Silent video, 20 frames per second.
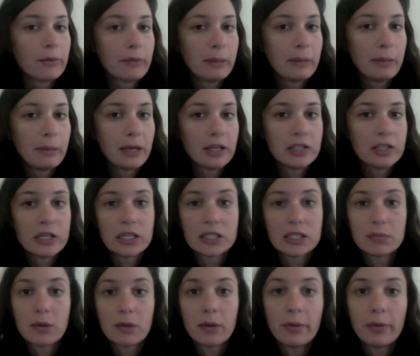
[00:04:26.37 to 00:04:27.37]
Maybe I could take a
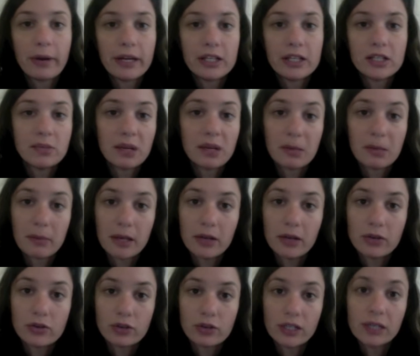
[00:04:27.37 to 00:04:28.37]
small branch and make my
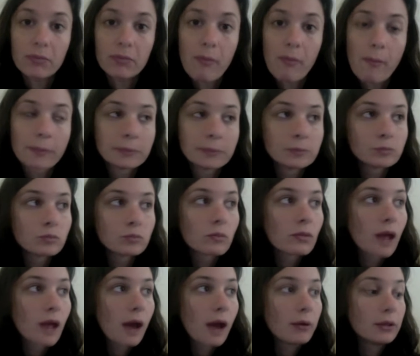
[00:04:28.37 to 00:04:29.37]
own tree.
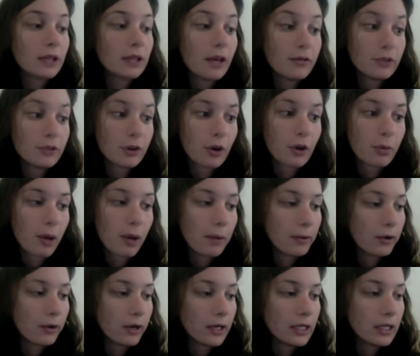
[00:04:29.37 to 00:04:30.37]
I would love to grow
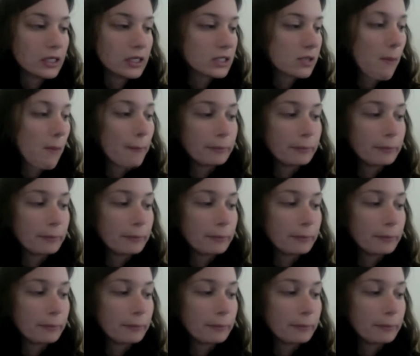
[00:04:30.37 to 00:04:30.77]
pomegranates.